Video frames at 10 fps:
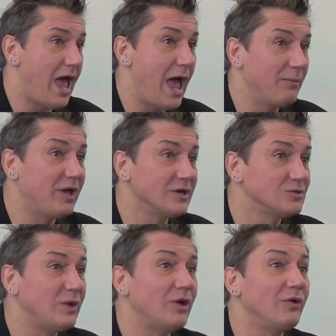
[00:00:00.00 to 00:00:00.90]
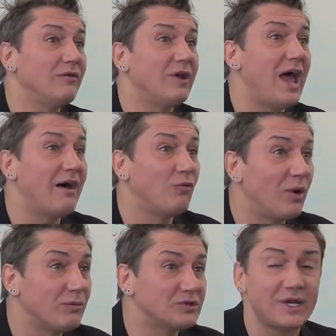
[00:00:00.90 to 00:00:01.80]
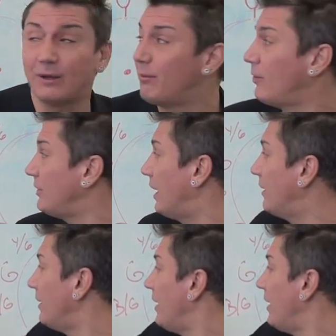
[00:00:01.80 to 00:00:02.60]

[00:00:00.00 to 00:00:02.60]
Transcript: And because we don't even have 1% ammonia,